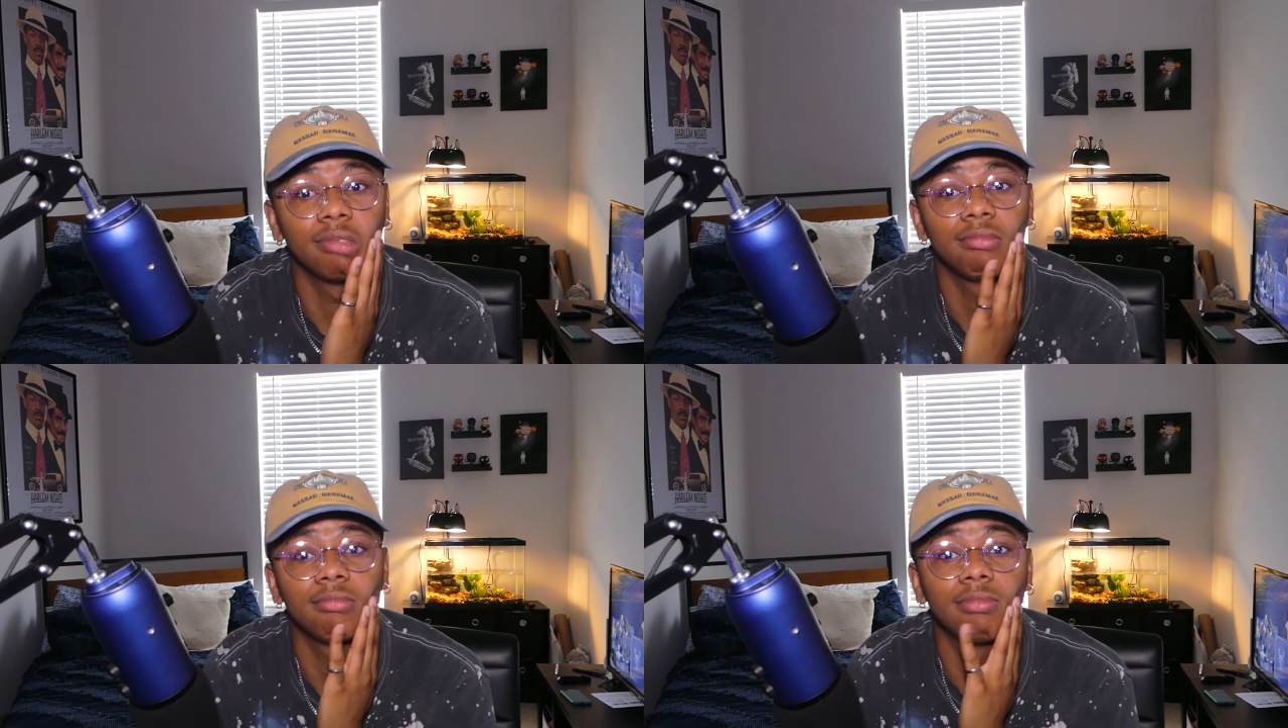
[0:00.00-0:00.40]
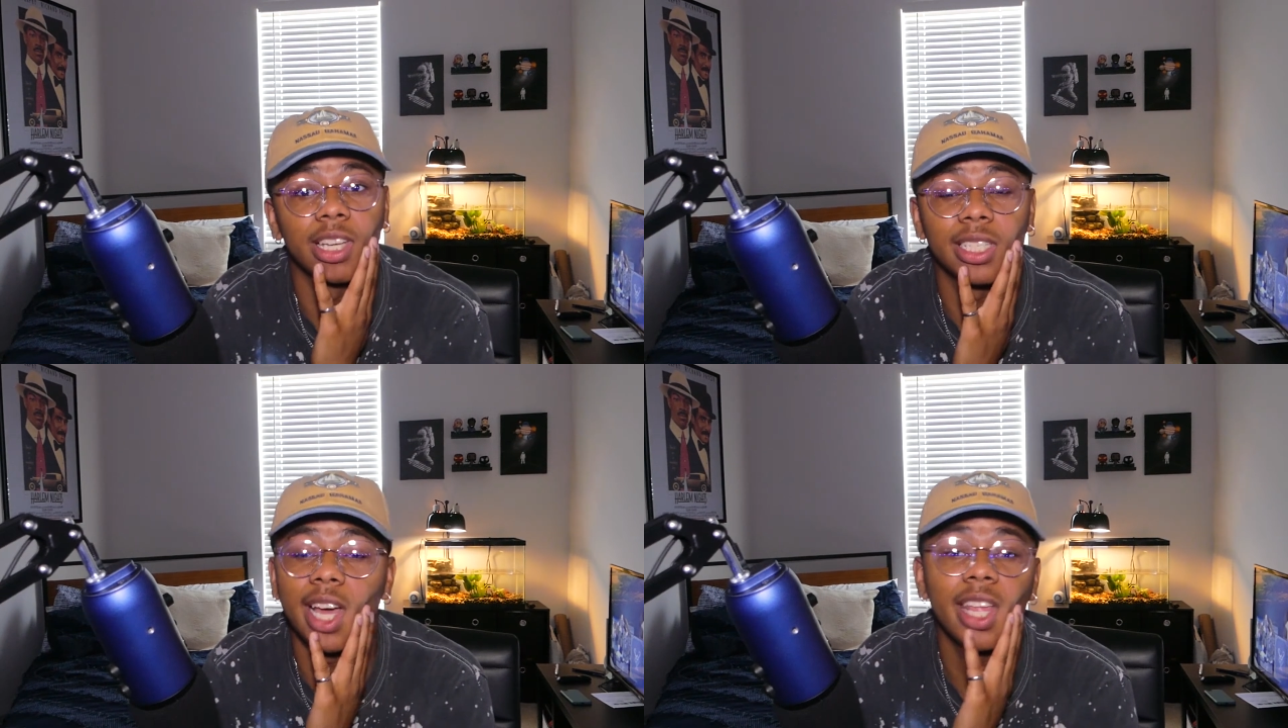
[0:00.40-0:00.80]
It's
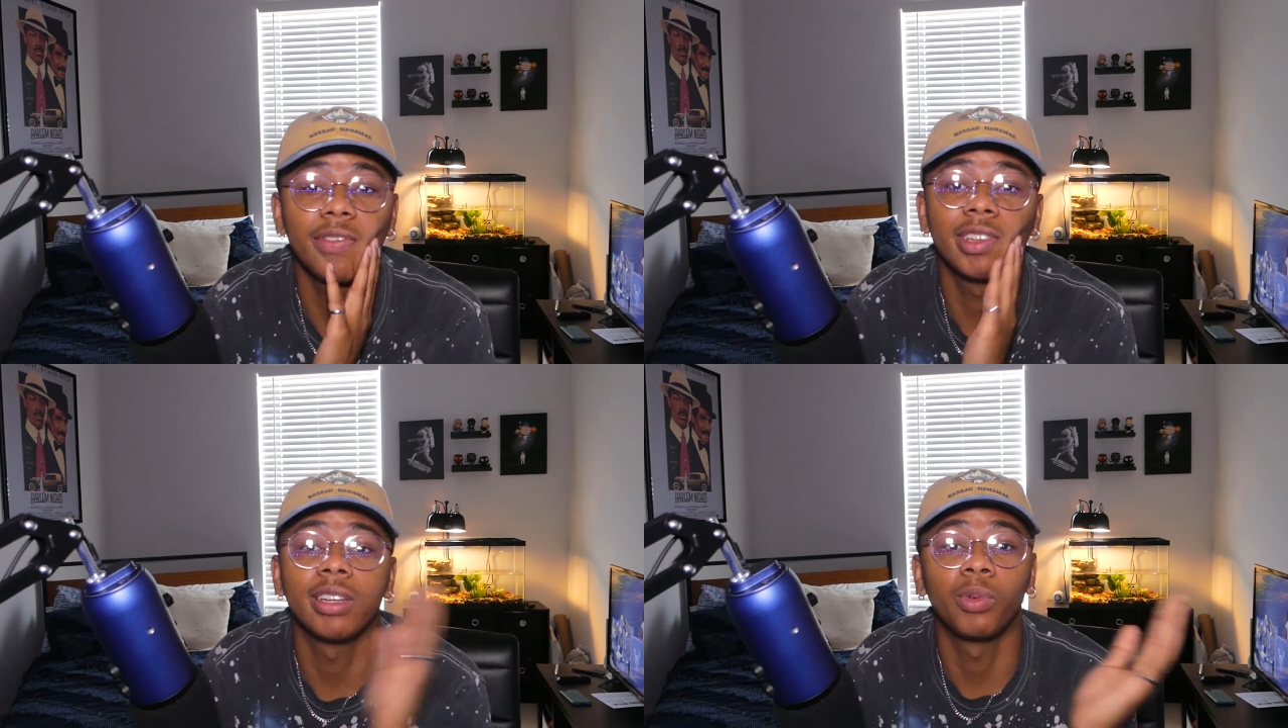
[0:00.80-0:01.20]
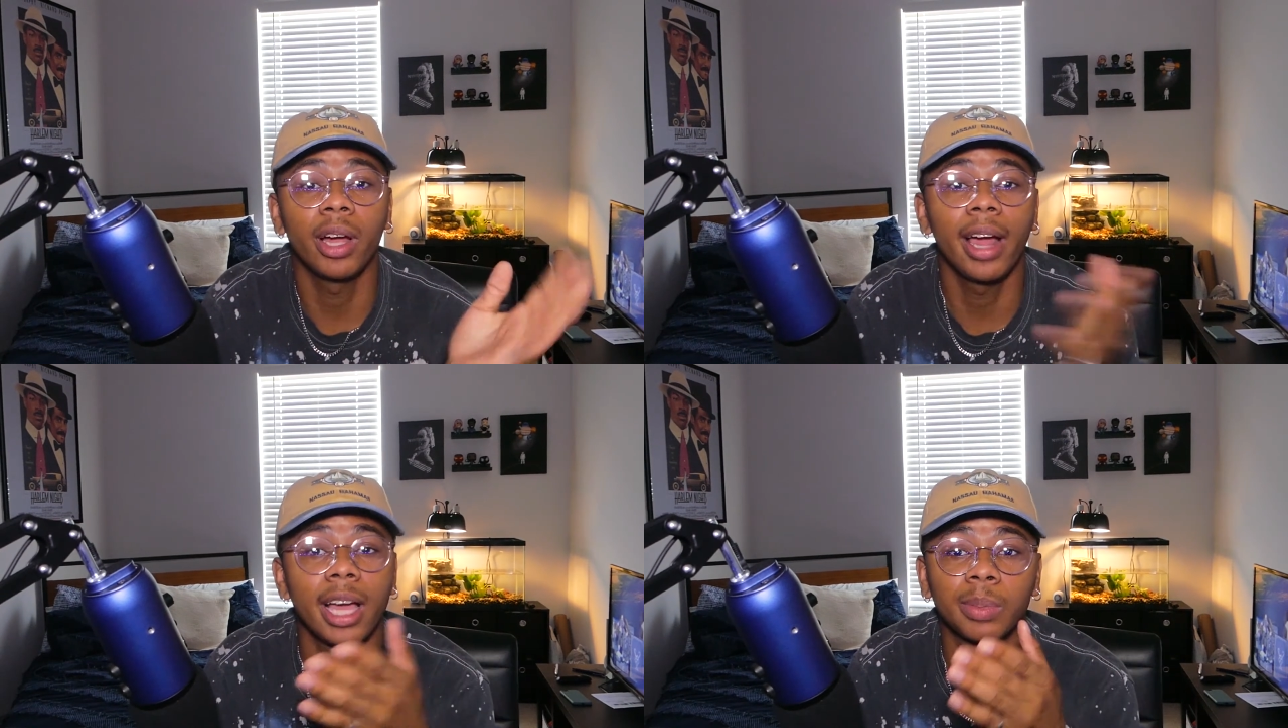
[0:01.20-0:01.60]
not even the
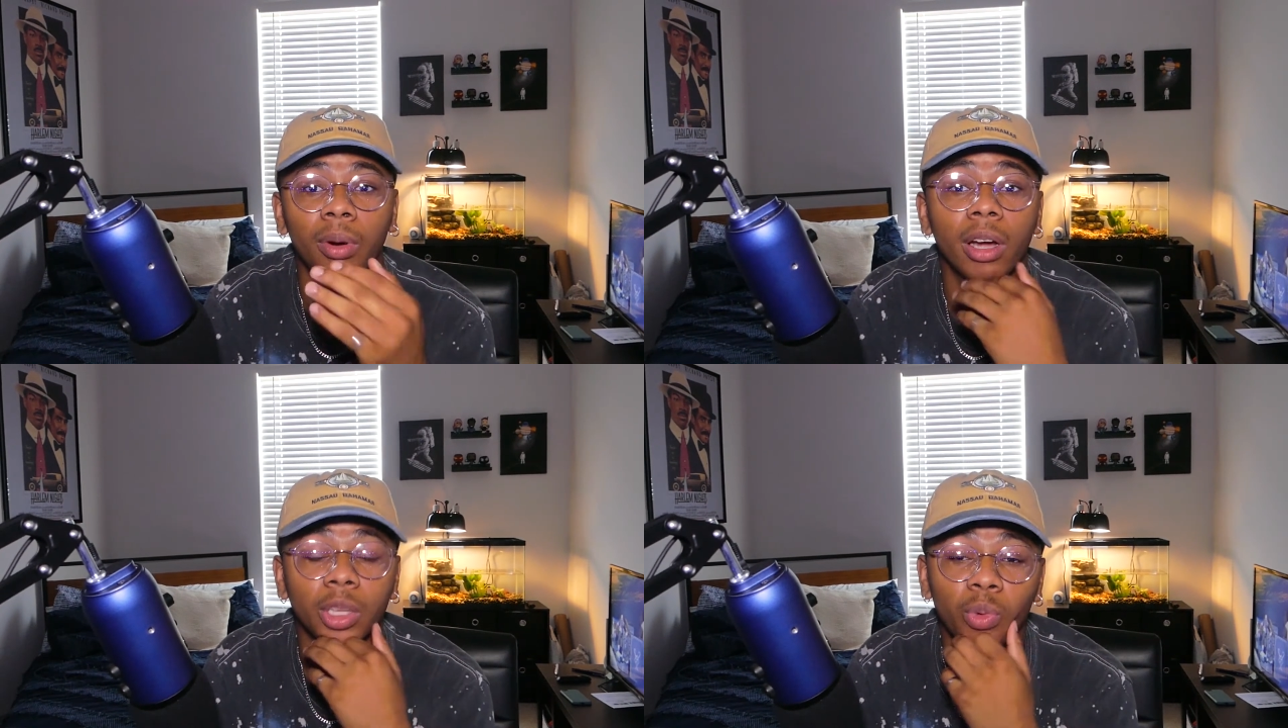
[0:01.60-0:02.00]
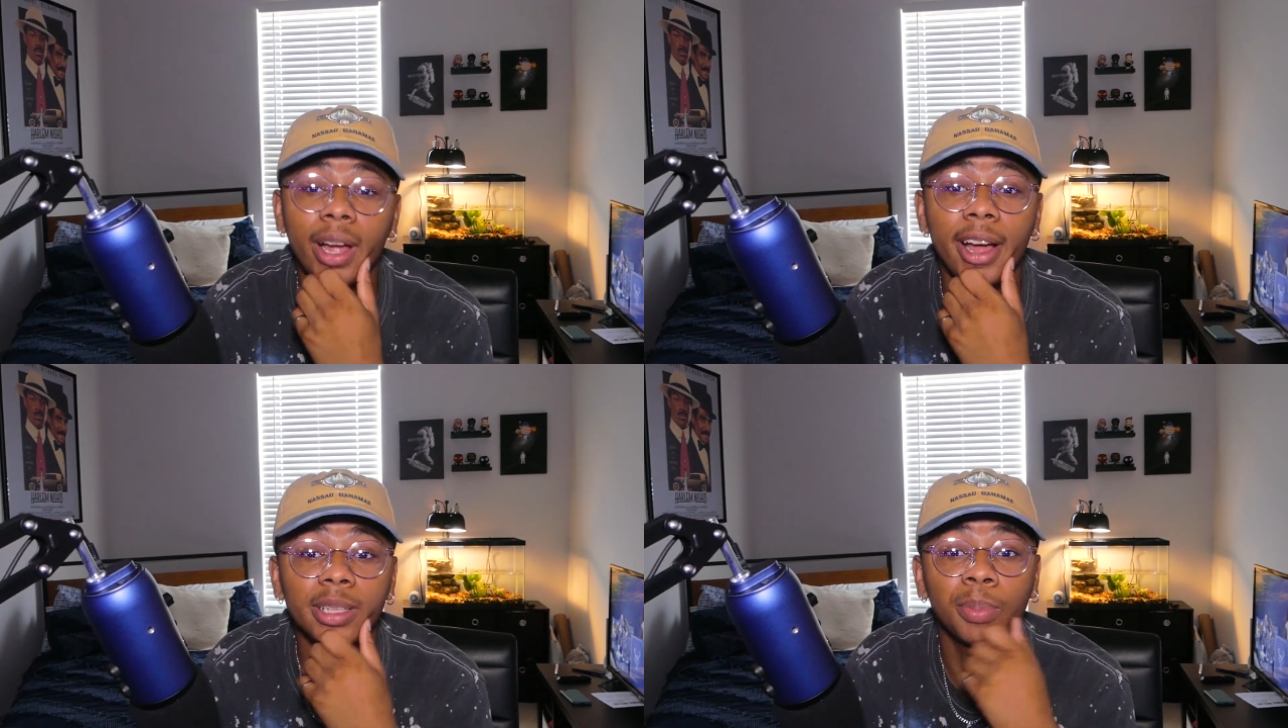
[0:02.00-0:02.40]
warehouse part. The
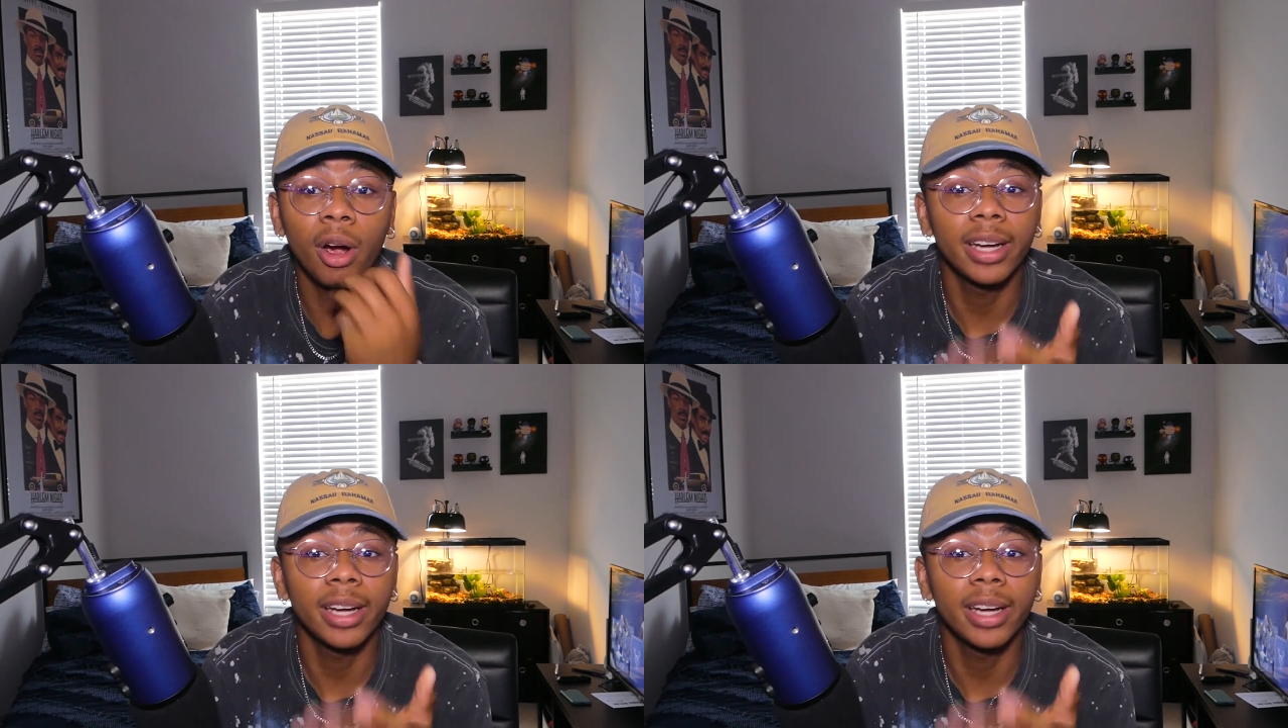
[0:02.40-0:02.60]
warehouse part